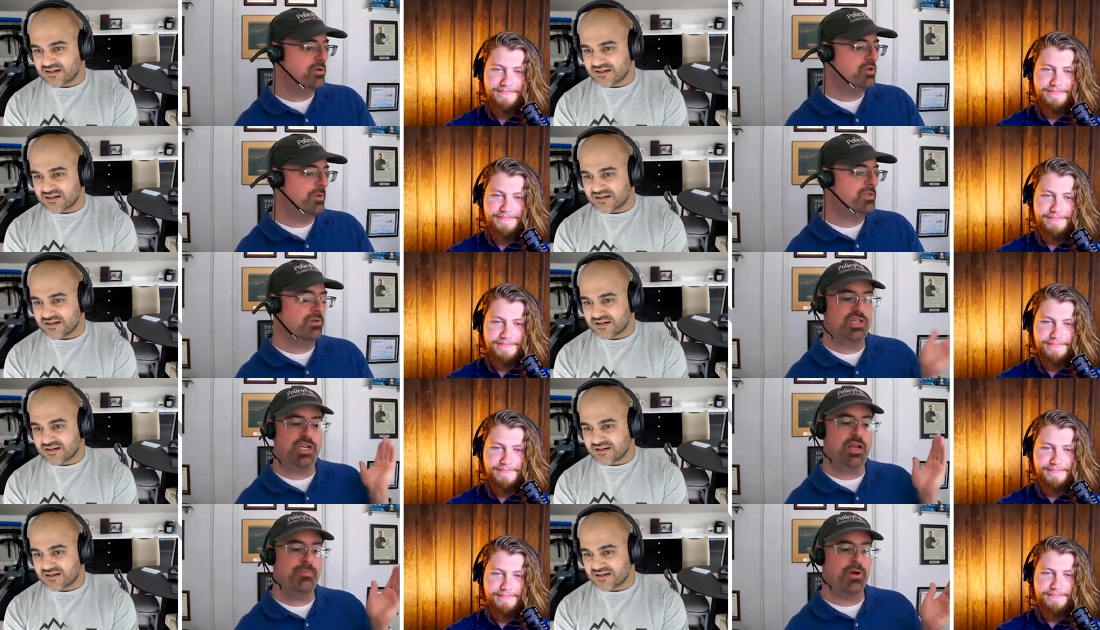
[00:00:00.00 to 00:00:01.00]
Speaker 1: do a trip soon.
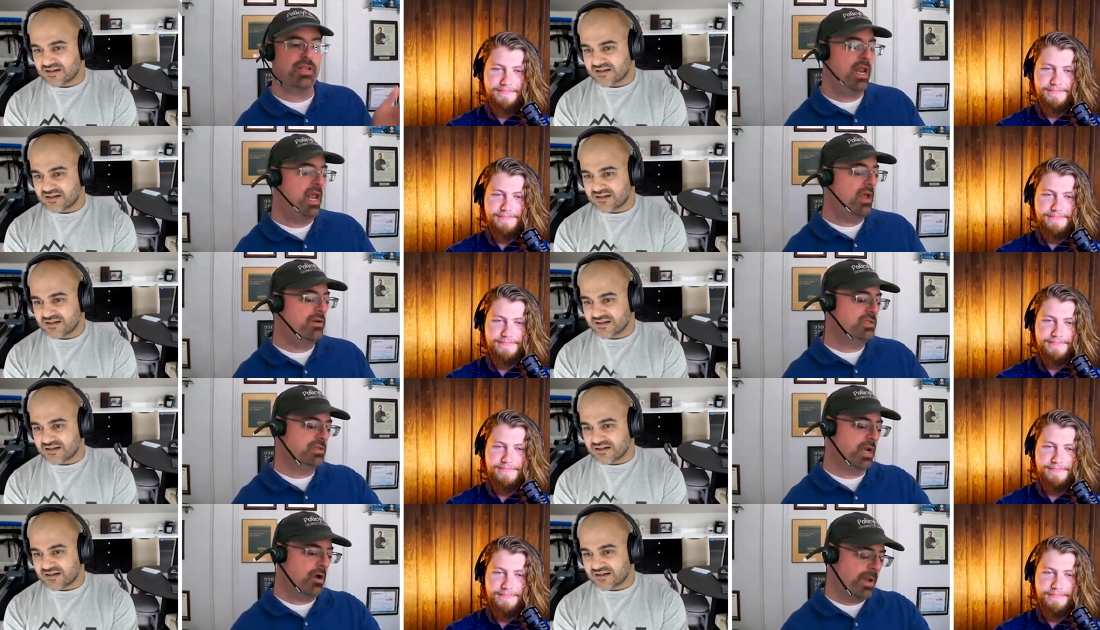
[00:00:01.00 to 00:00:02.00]
She had booked it, and
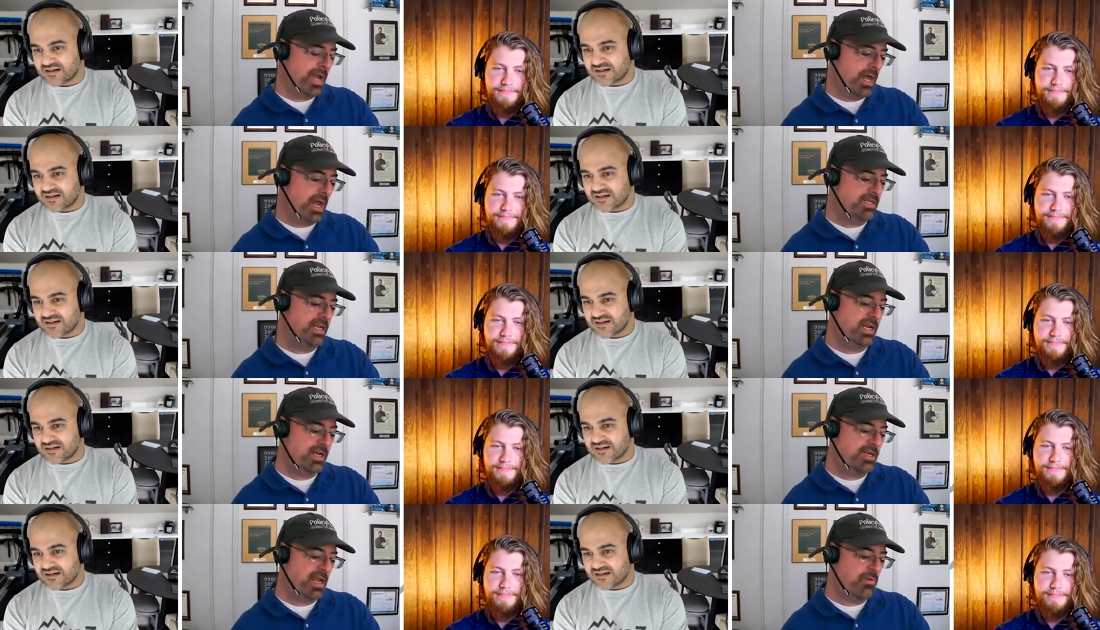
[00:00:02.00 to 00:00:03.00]
she's like, "Oh my god, I did
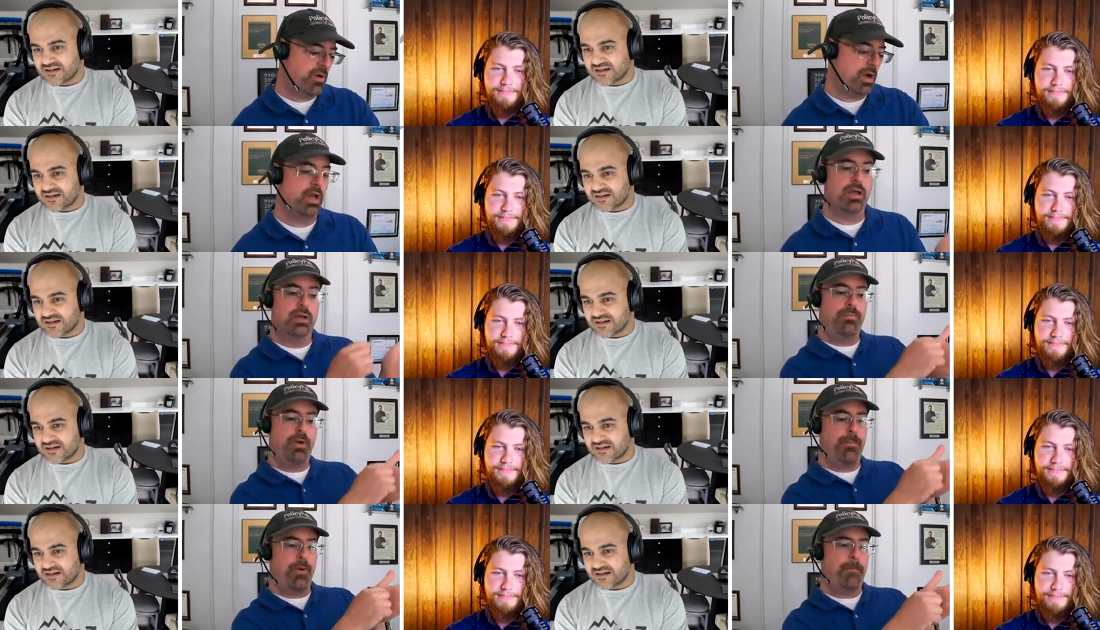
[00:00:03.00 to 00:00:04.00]
it a day wrong."
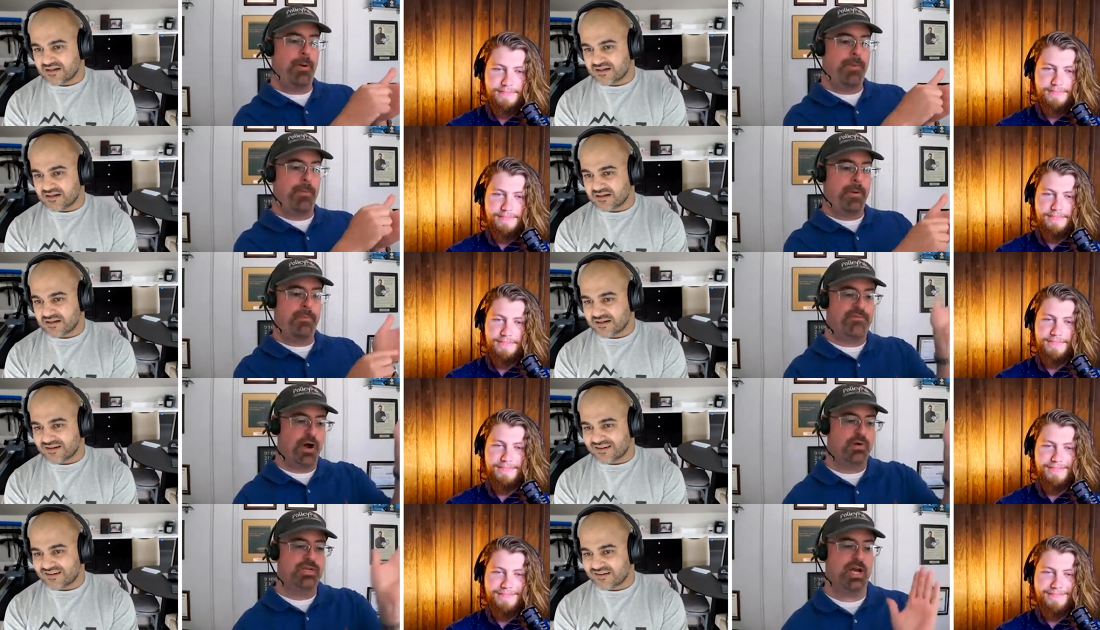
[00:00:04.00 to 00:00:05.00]
Boop boop boop boop boop.
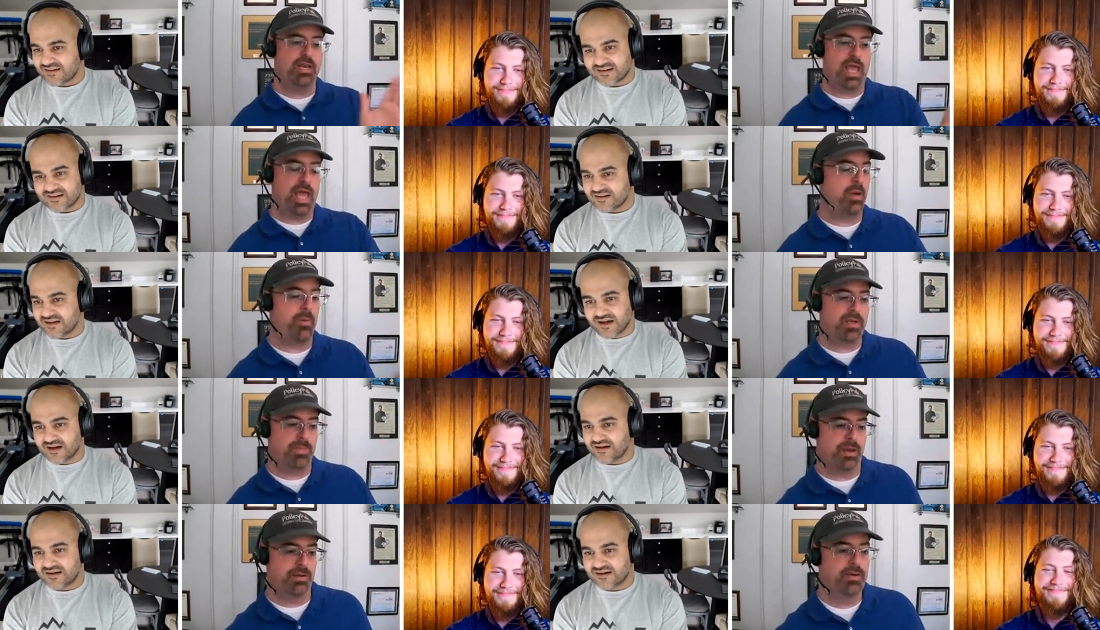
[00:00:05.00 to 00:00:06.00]
Phone done, and yeah. I went
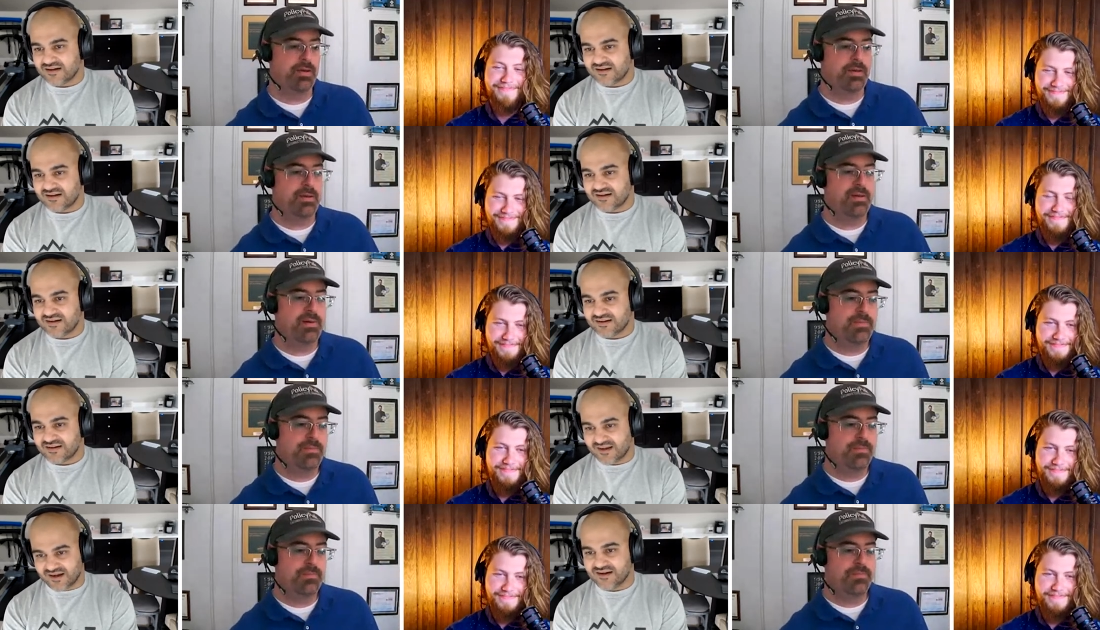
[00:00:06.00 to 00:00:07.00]
to
Speaker 2: bed.
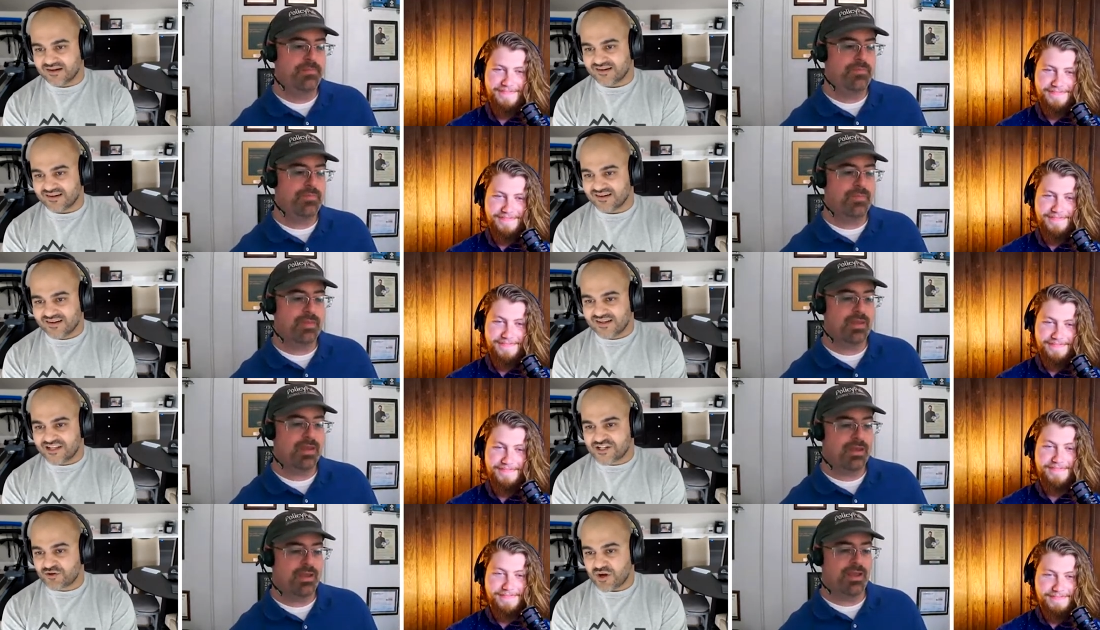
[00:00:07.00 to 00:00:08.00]
Yeah,
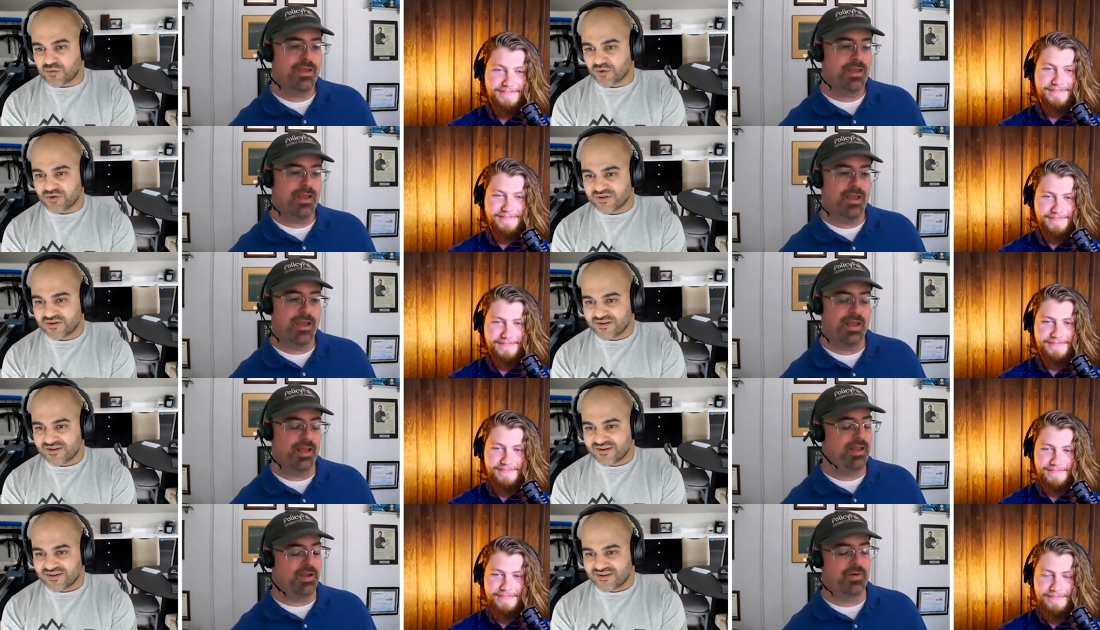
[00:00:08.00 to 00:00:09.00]
it's incredible.
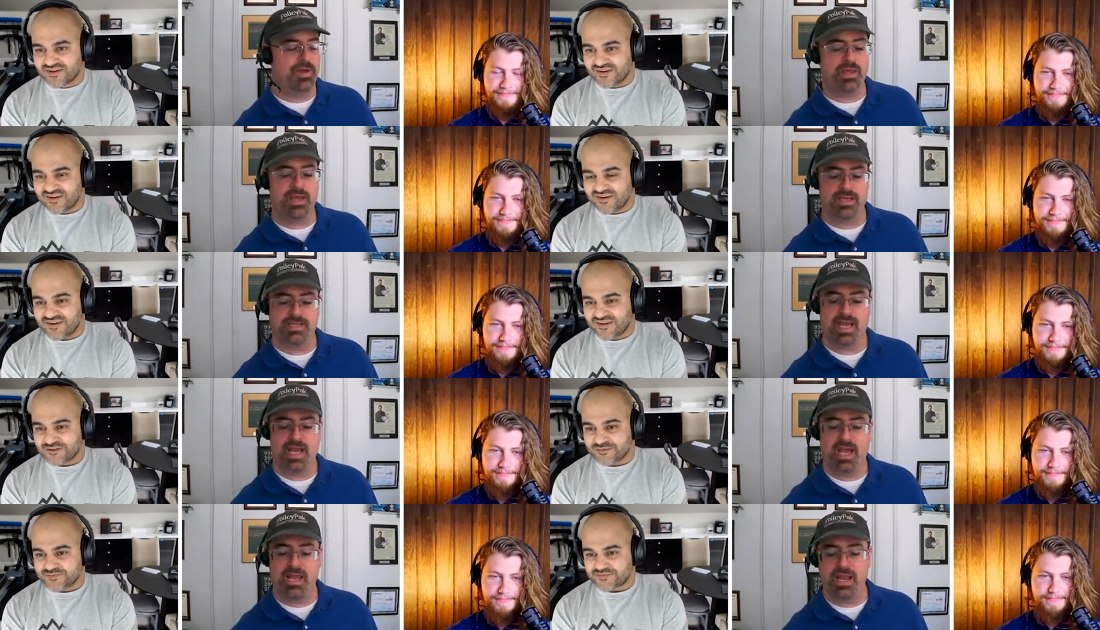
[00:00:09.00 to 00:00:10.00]
Speaker 1: It, it really is,
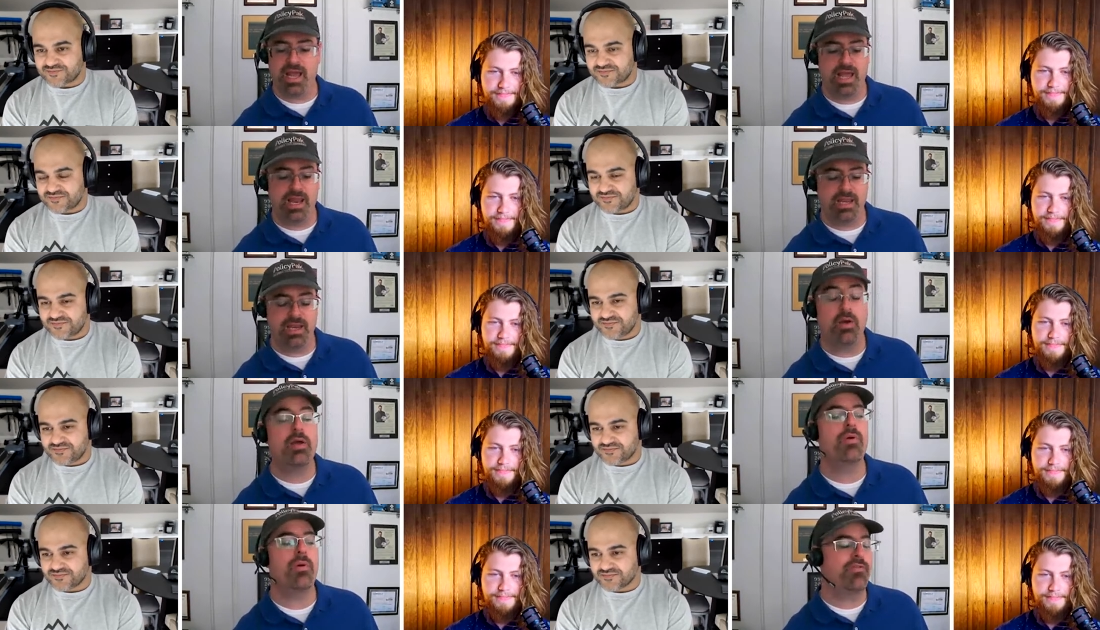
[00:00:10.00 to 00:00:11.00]
and and you
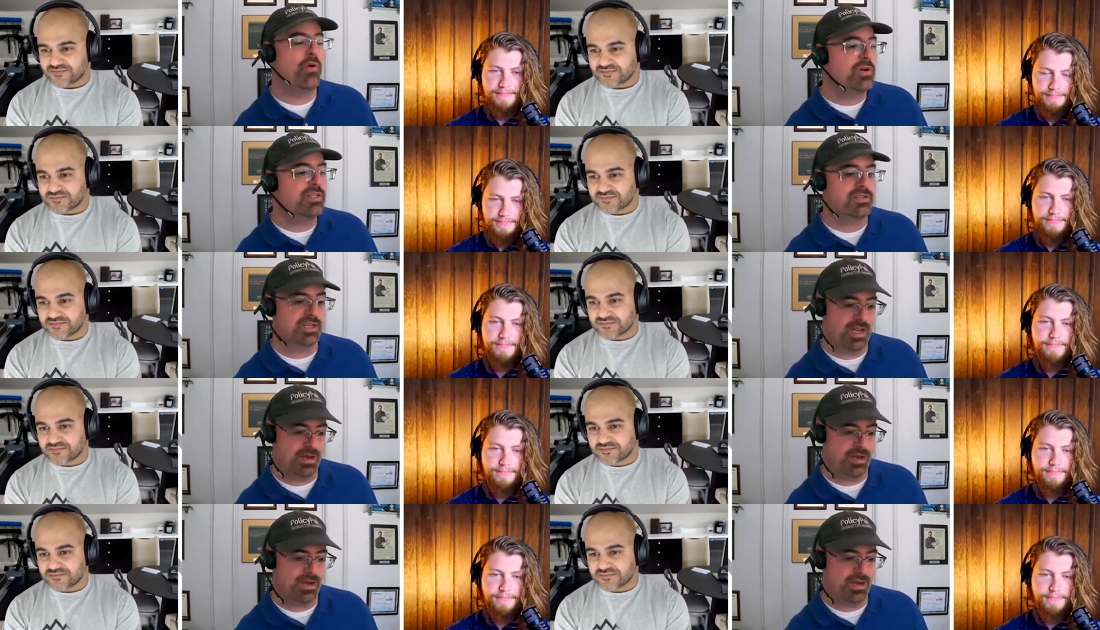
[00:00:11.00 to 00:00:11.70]
know, it, of course, there's a